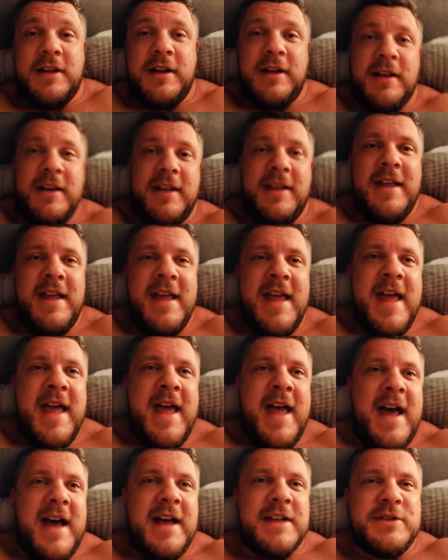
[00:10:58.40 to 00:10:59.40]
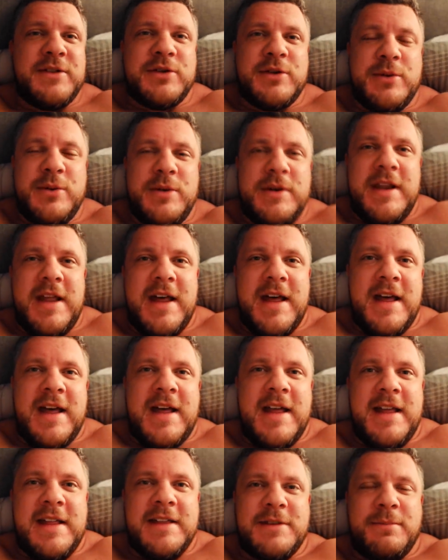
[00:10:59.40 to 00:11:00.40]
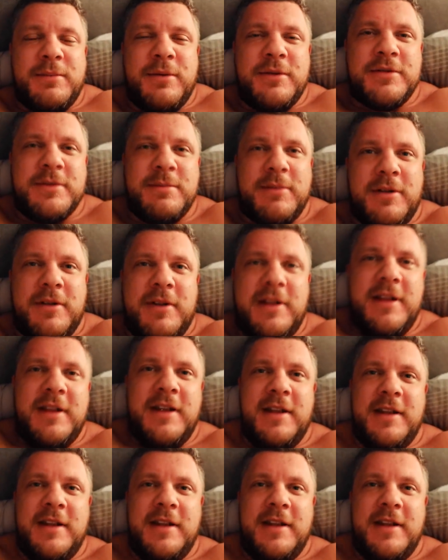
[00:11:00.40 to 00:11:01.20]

that as soon as possible.